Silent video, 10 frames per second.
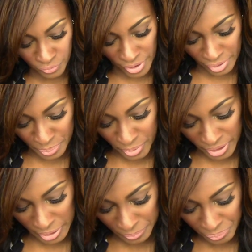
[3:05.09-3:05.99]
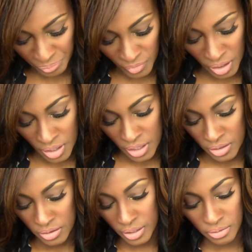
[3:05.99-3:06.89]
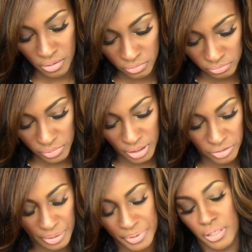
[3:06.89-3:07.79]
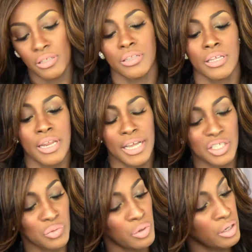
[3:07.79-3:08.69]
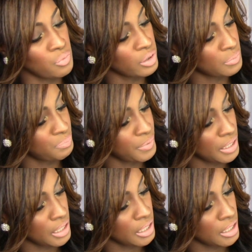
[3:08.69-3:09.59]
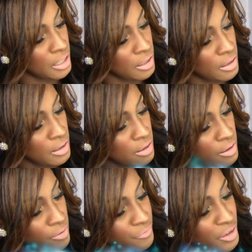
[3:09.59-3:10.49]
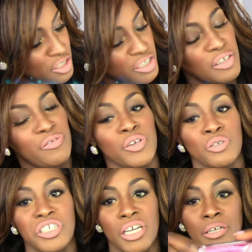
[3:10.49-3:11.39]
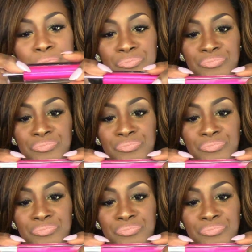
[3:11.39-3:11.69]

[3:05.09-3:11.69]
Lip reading: Very pretty. I dropped it. The next one would be Fiercely Fuchsia.